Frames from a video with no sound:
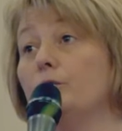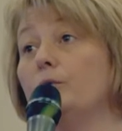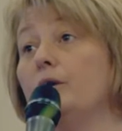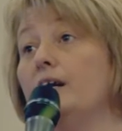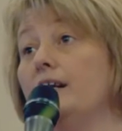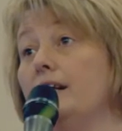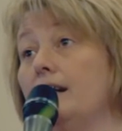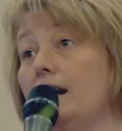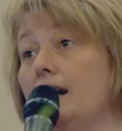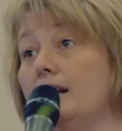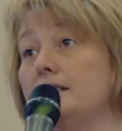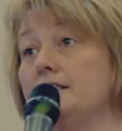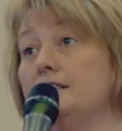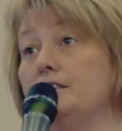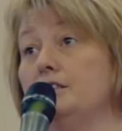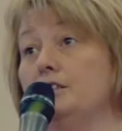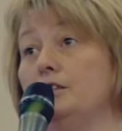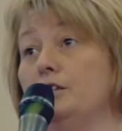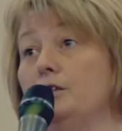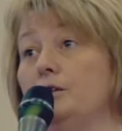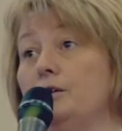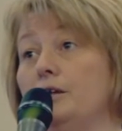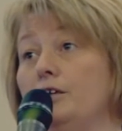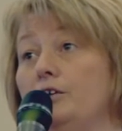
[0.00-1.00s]
or what not to
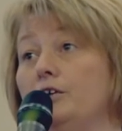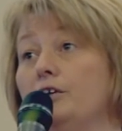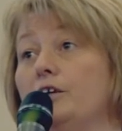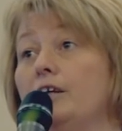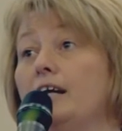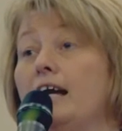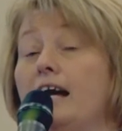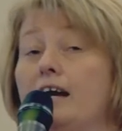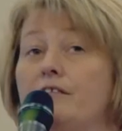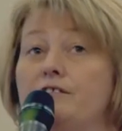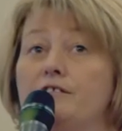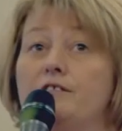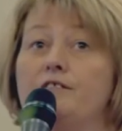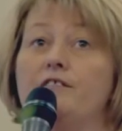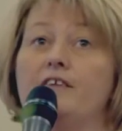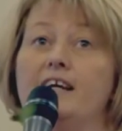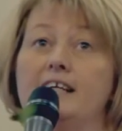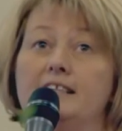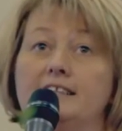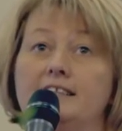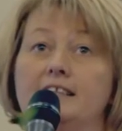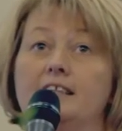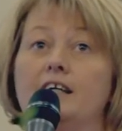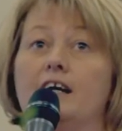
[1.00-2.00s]
do, and you're gonna have to
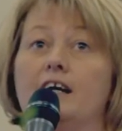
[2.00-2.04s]
face the